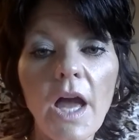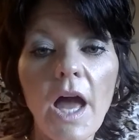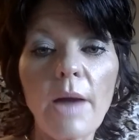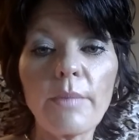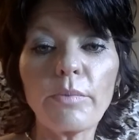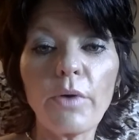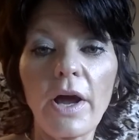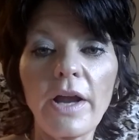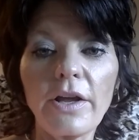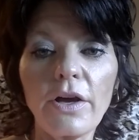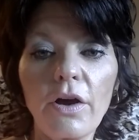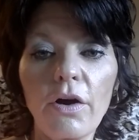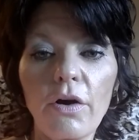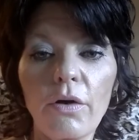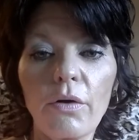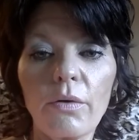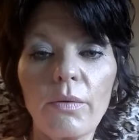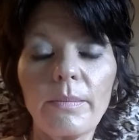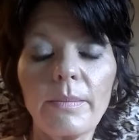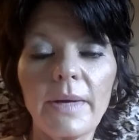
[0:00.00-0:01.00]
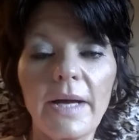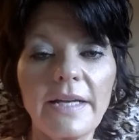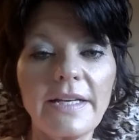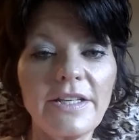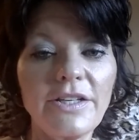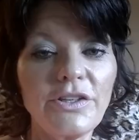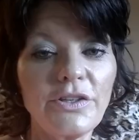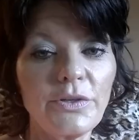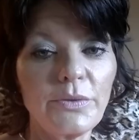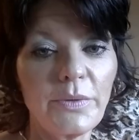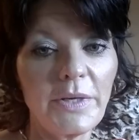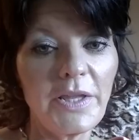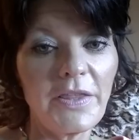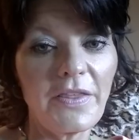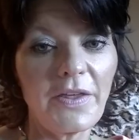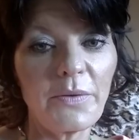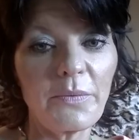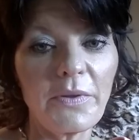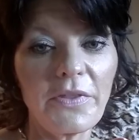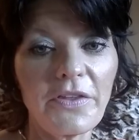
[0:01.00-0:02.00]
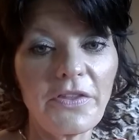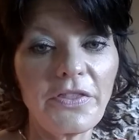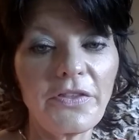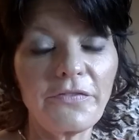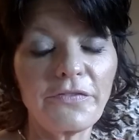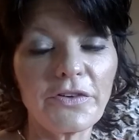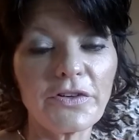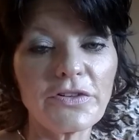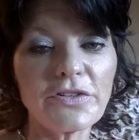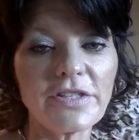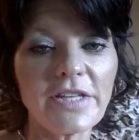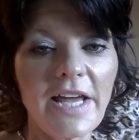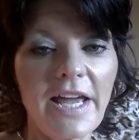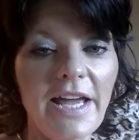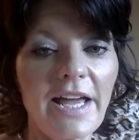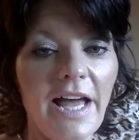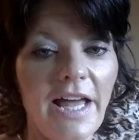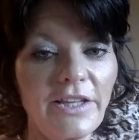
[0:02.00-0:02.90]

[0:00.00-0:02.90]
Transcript: I brought it home. I didn't do anything with it the first day.